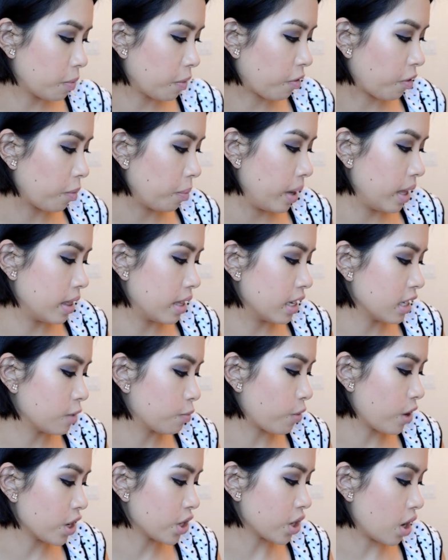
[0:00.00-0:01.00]
But for me, this
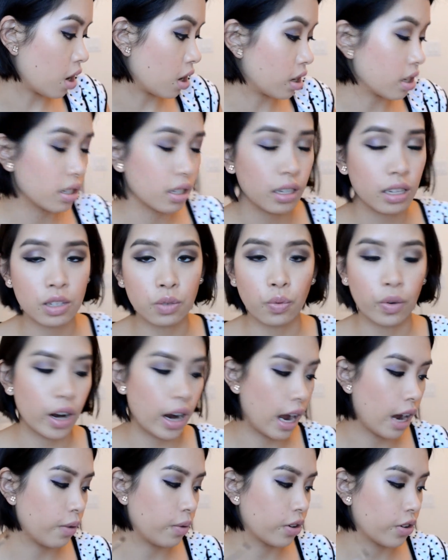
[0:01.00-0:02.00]
brush honestly is where
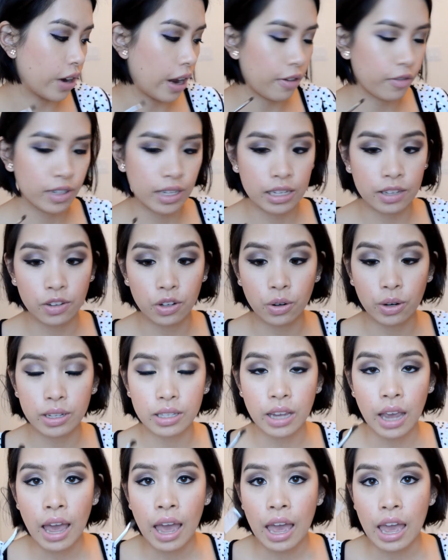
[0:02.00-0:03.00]
I would gravitate towards
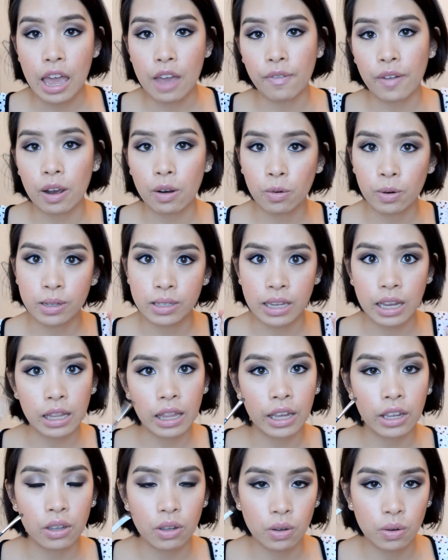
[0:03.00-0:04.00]
if I were to say
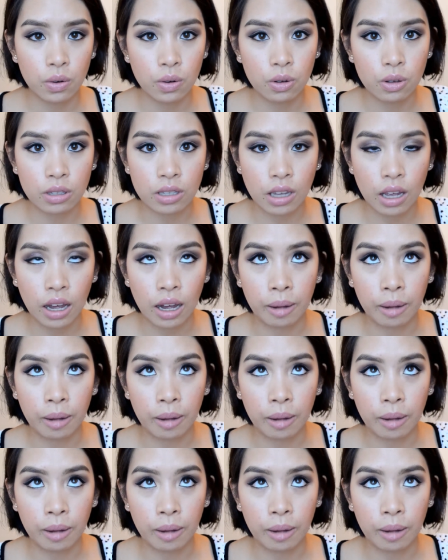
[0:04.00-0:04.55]
like use